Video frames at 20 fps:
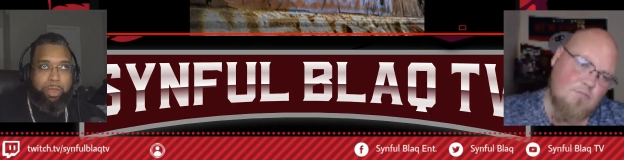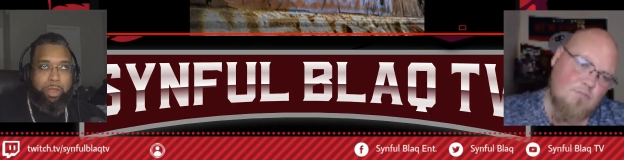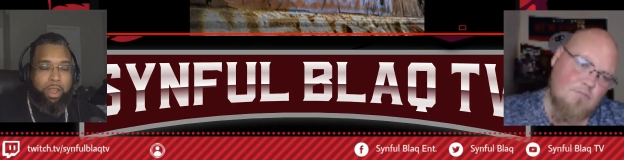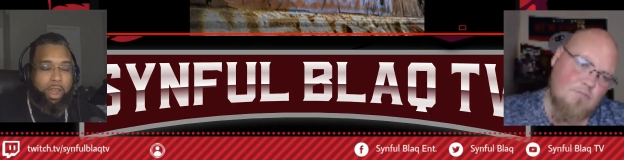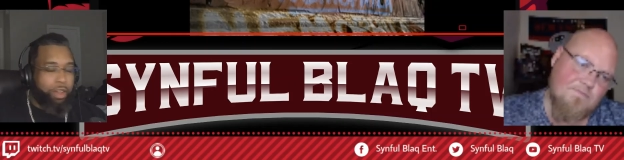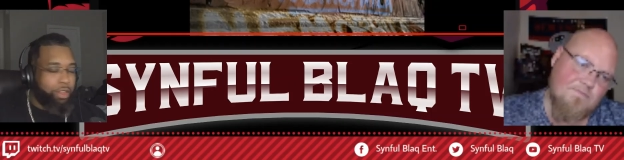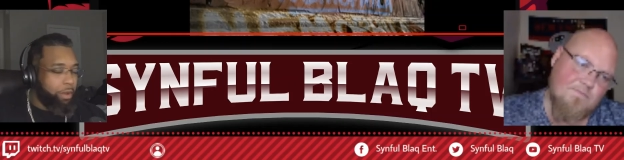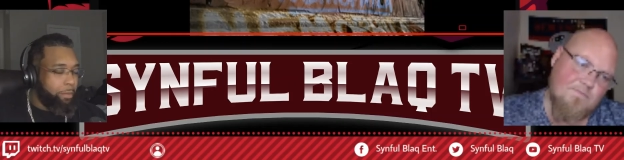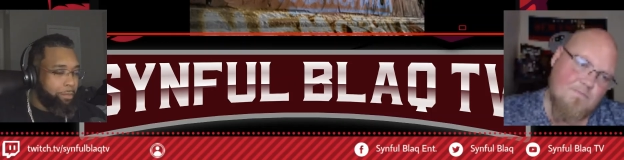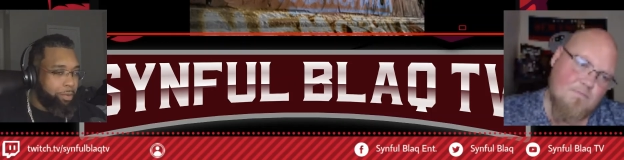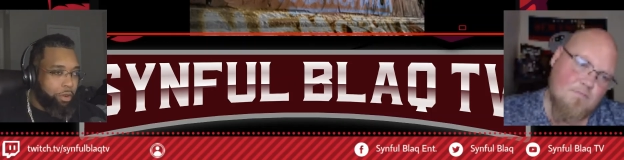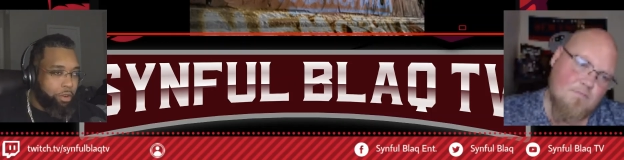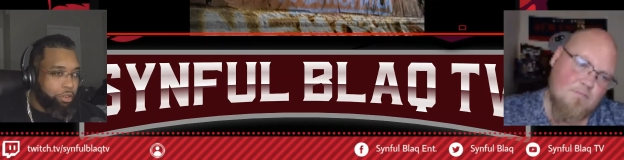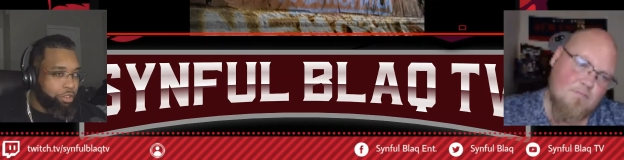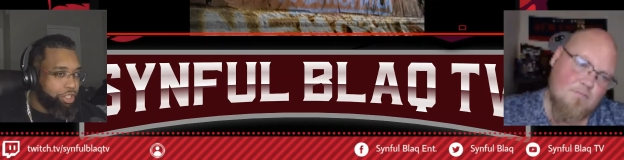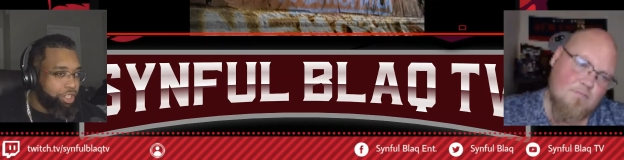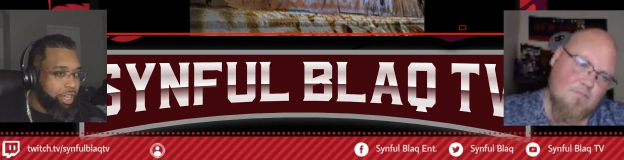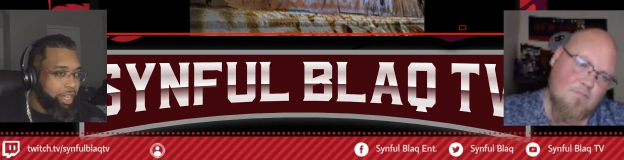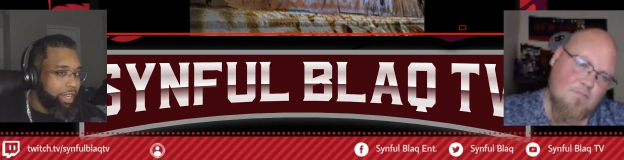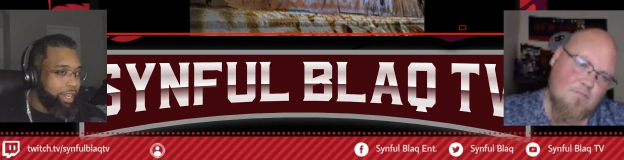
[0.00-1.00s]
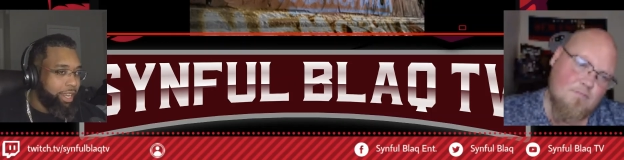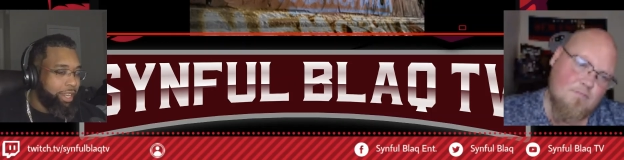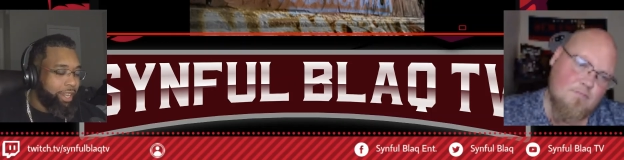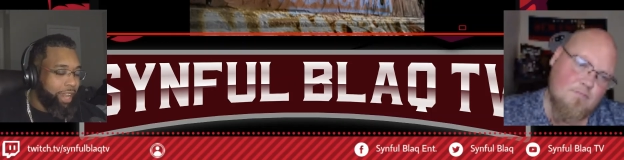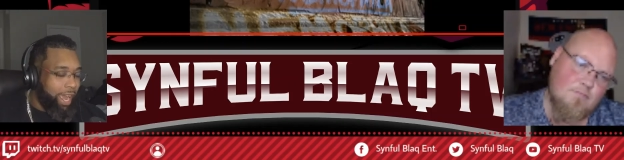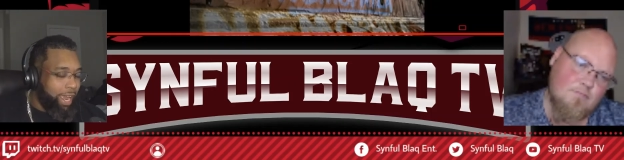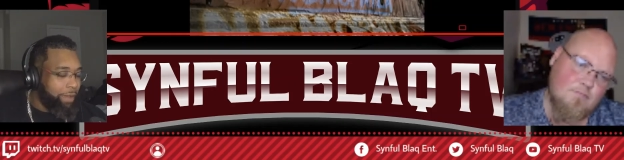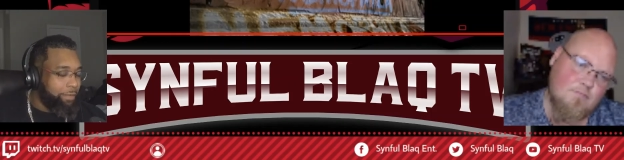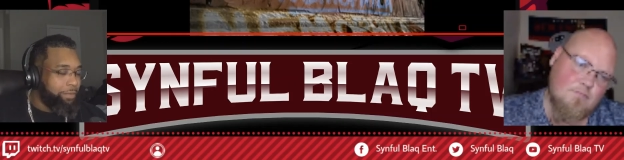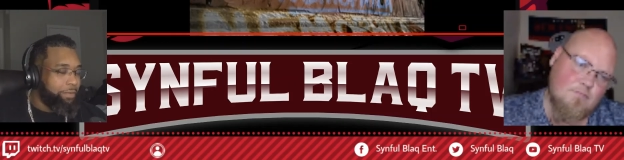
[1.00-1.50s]
Speaker 1: other bullshit in
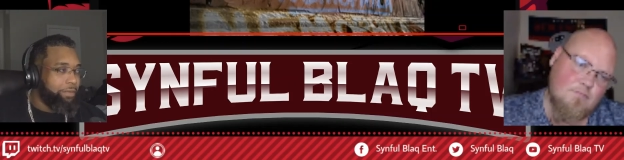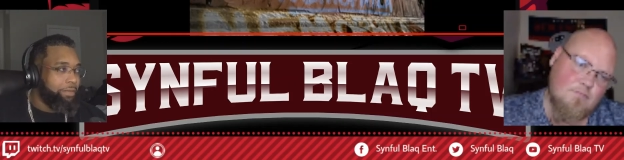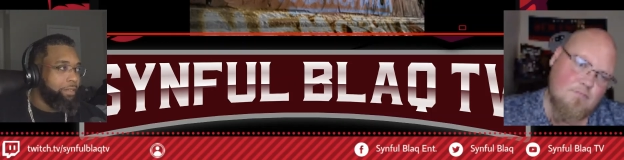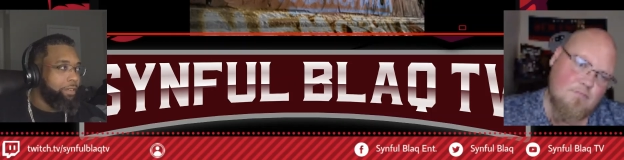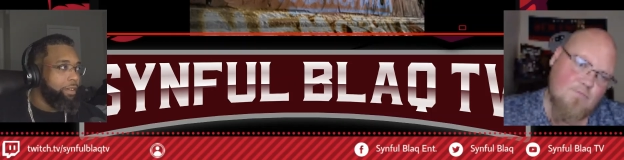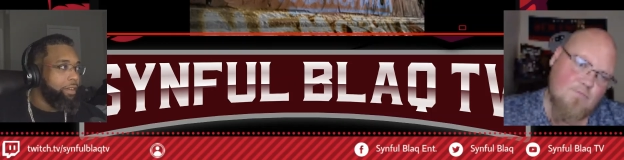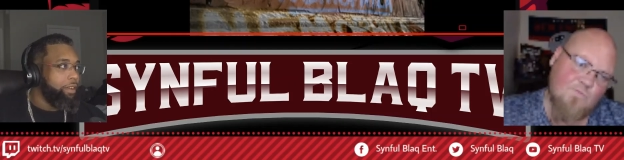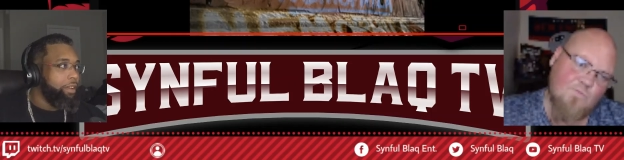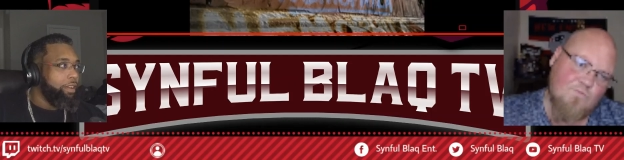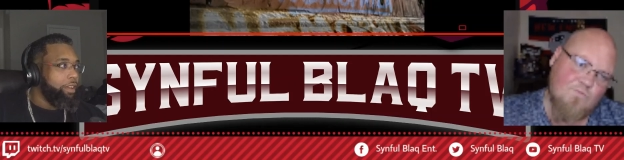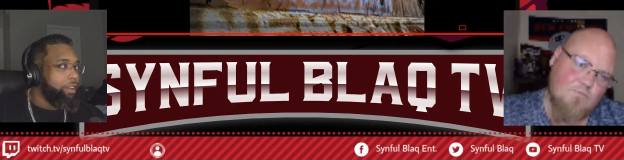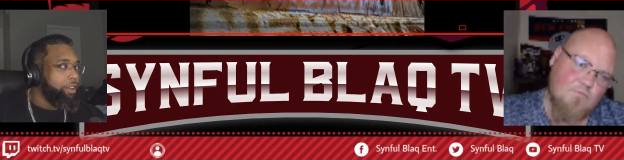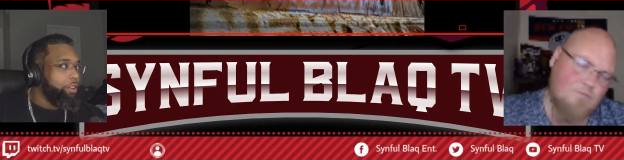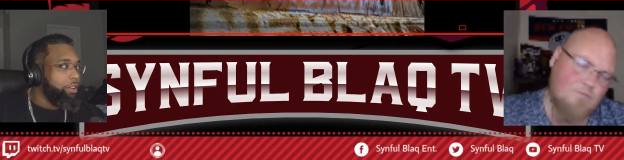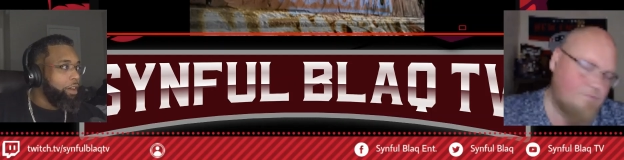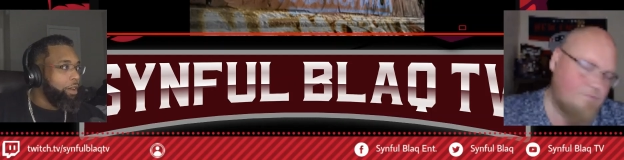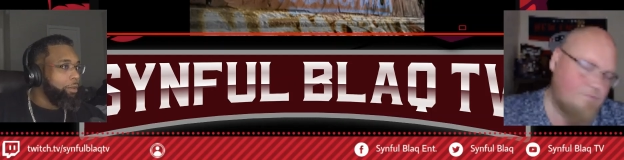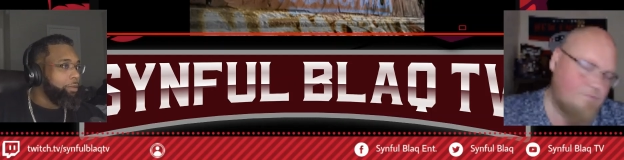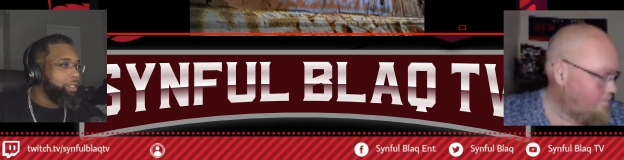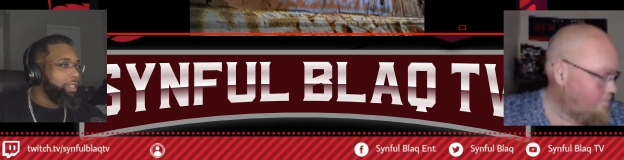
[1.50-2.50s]
life. You know what I'm